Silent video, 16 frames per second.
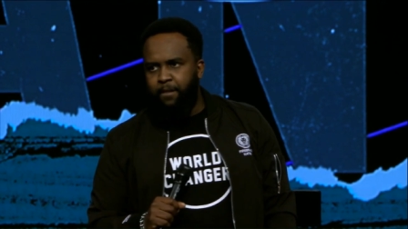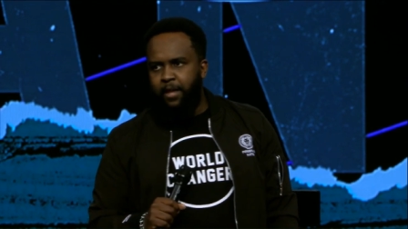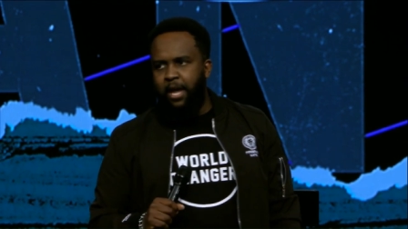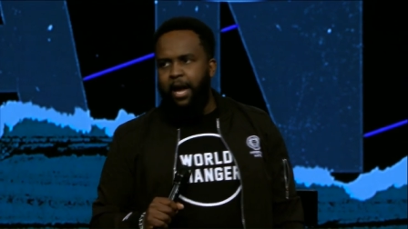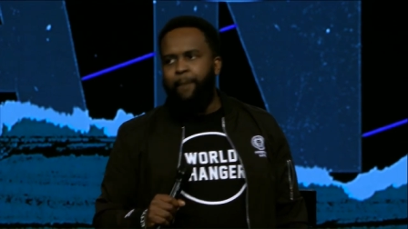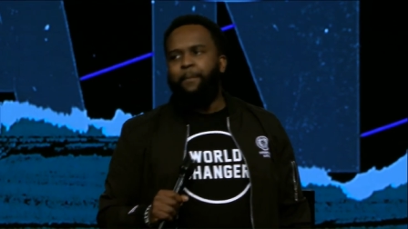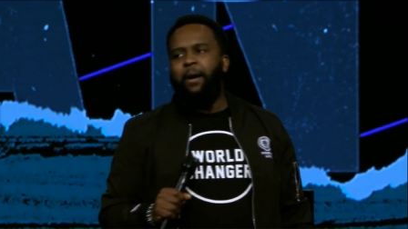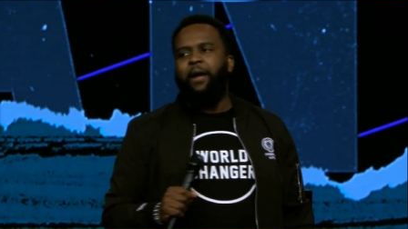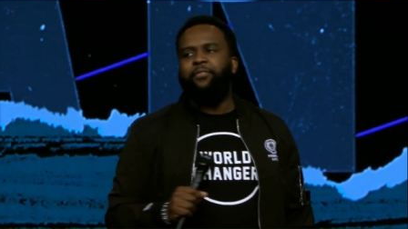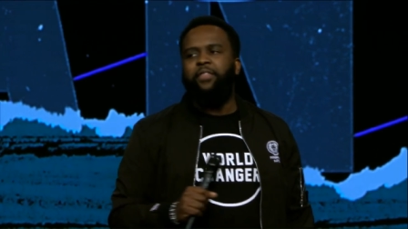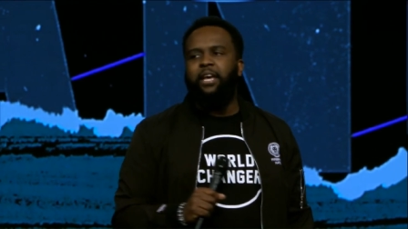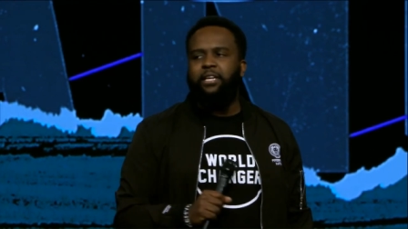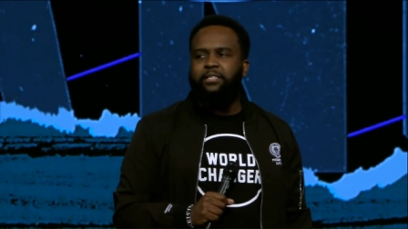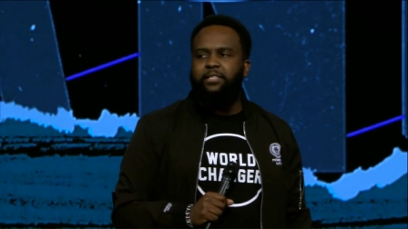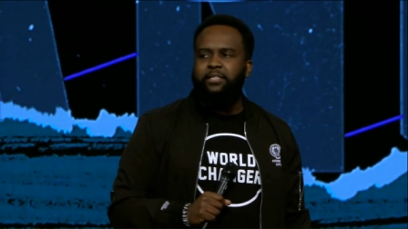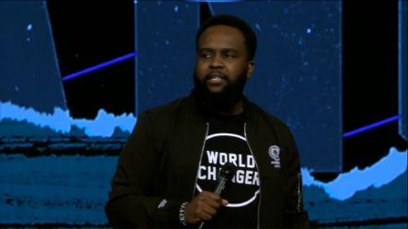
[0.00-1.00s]
How about
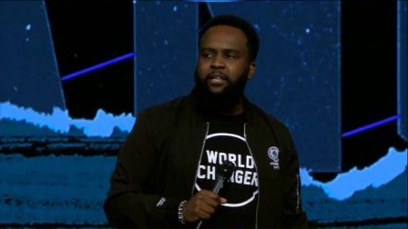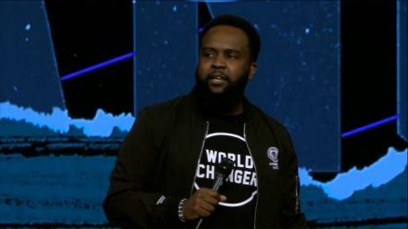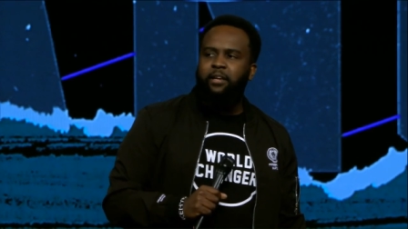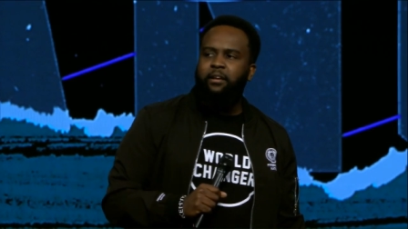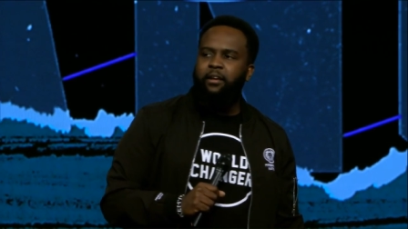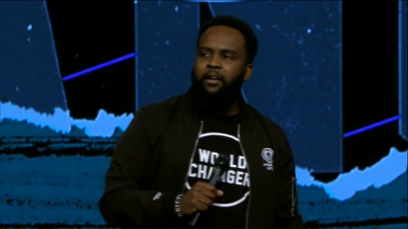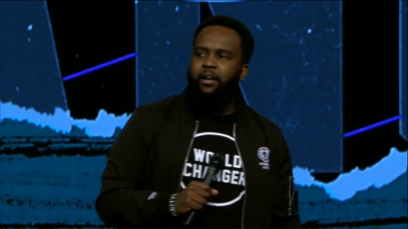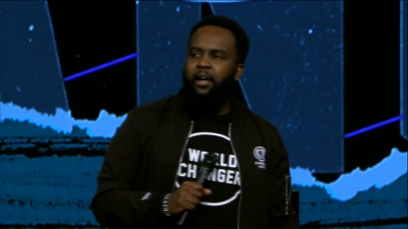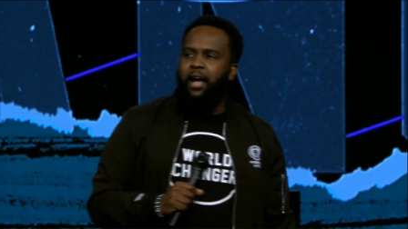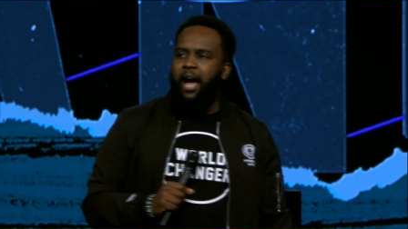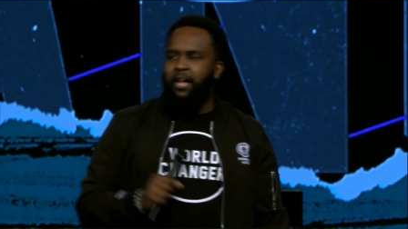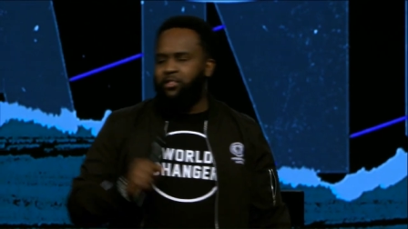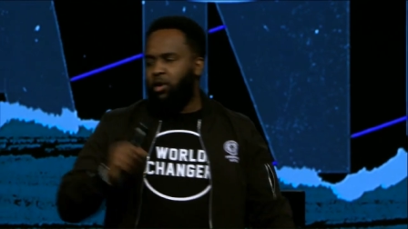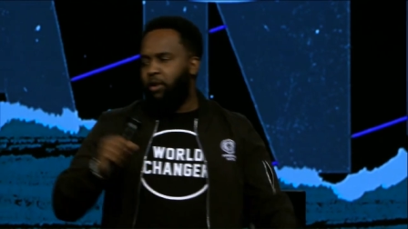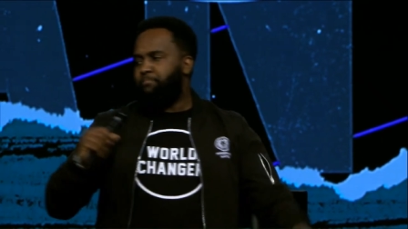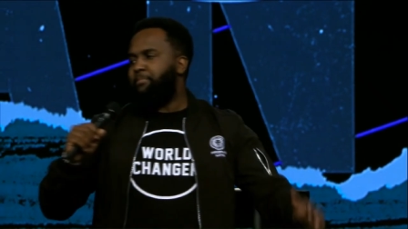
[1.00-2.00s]
this? I
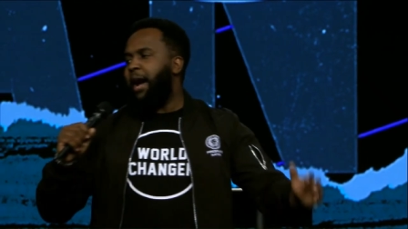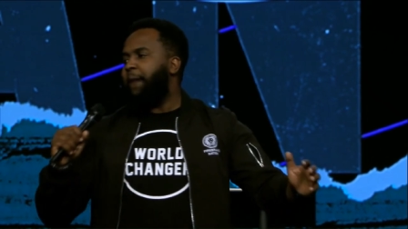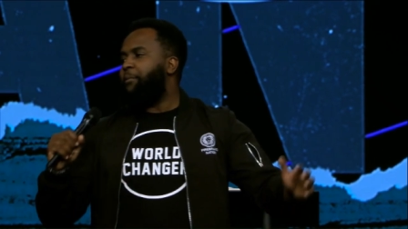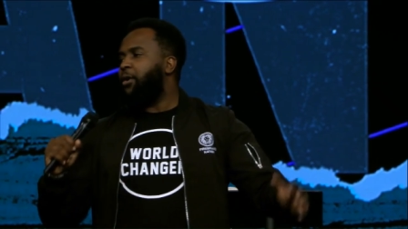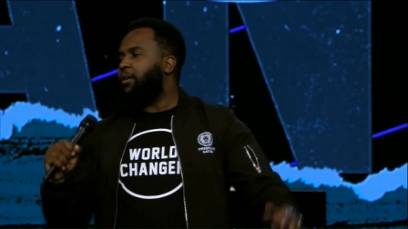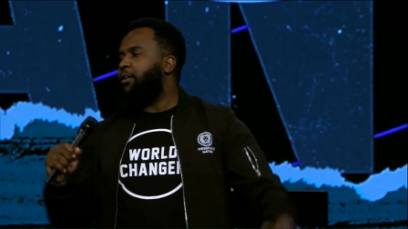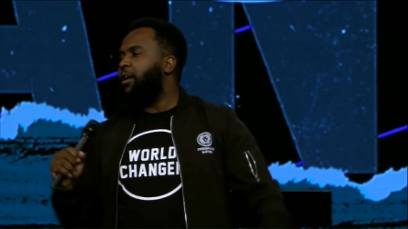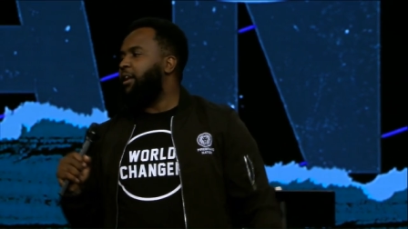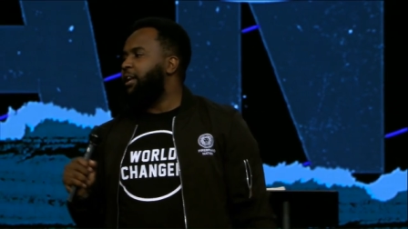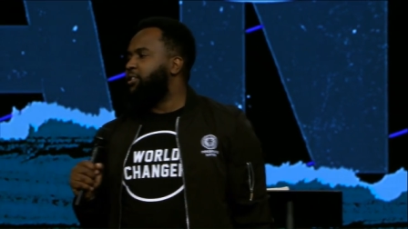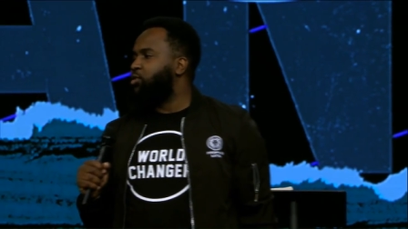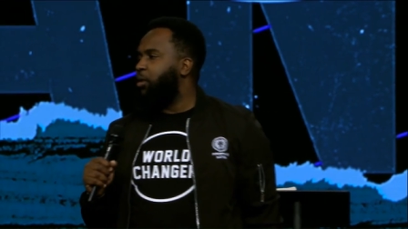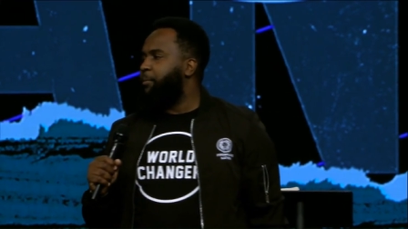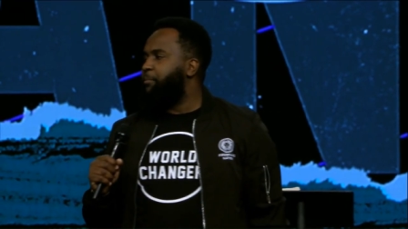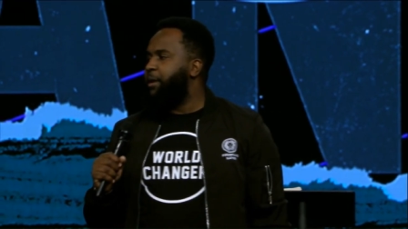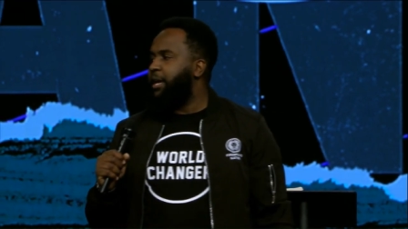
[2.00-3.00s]
thought Bible college
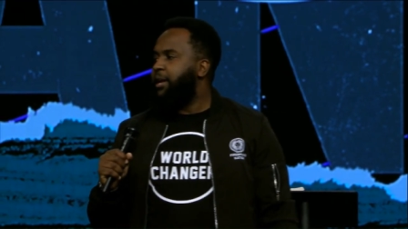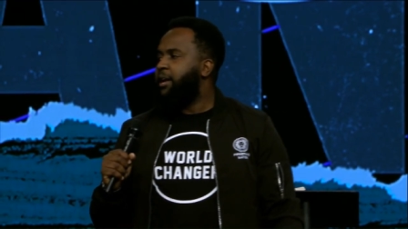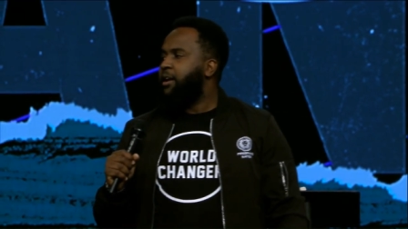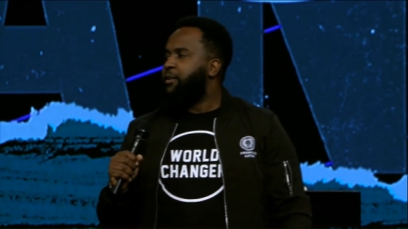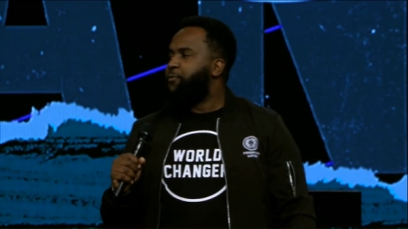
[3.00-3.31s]
will be